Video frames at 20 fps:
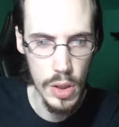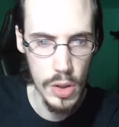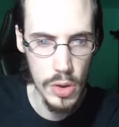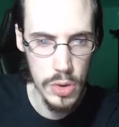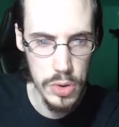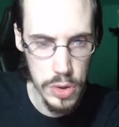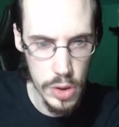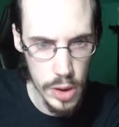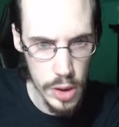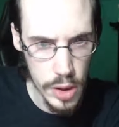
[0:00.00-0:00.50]

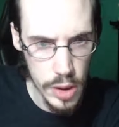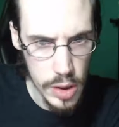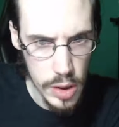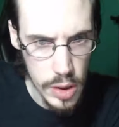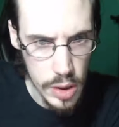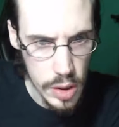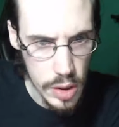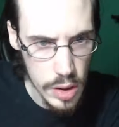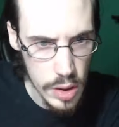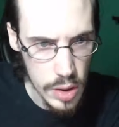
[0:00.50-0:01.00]

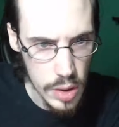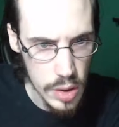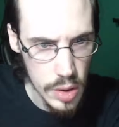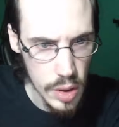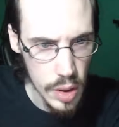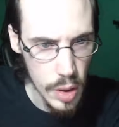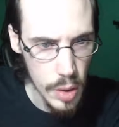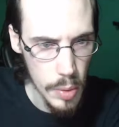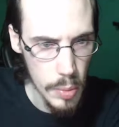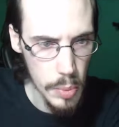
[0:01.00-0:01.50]
Tree.
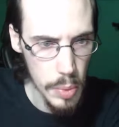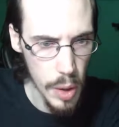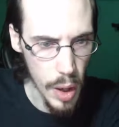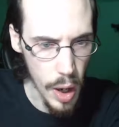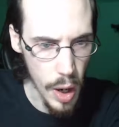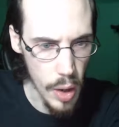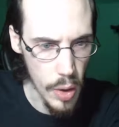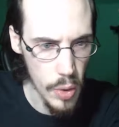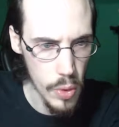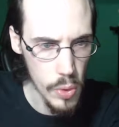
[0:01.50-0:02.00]

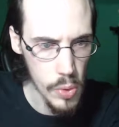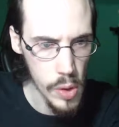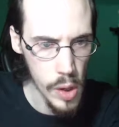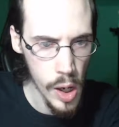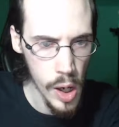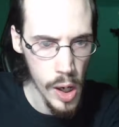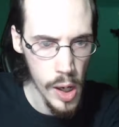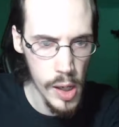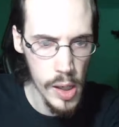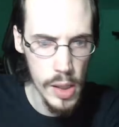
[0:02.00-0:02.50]
Wow.
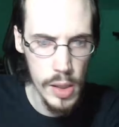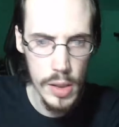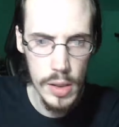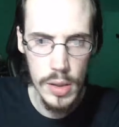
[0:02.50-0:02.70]
What?